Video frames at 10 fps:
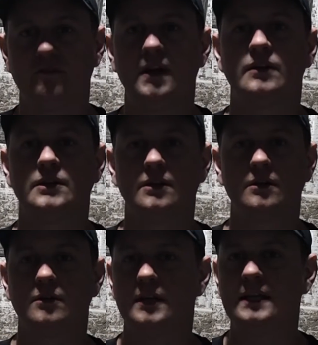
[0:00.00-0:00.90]

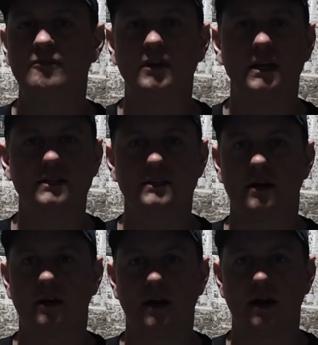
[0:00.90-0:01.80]
failure, even at
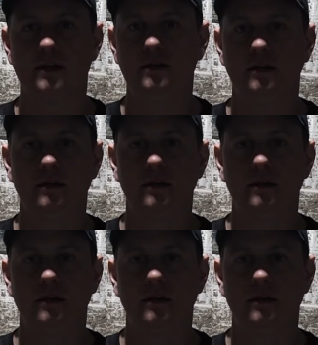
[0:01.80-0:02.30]
stock height.